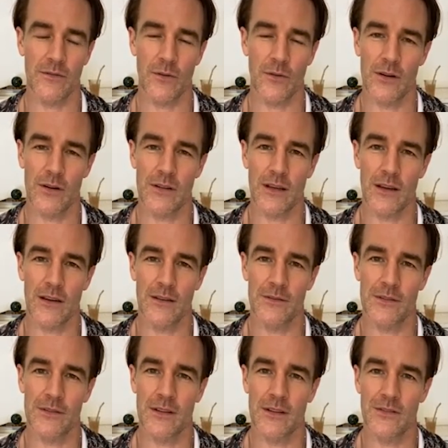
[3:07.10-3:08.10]
forte. It
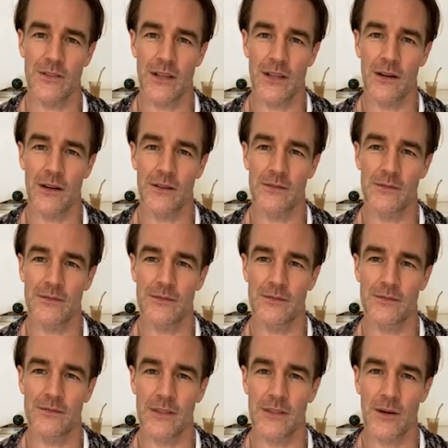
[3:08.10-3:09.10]
was, it was not our
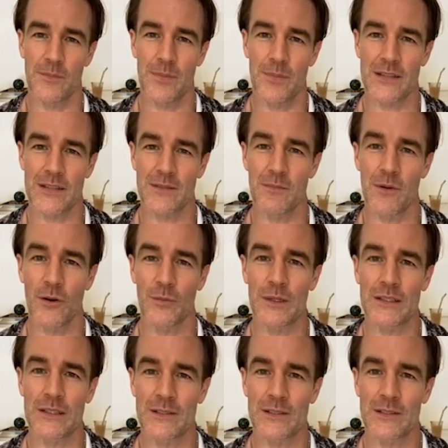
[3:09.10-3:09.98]
not our best moment as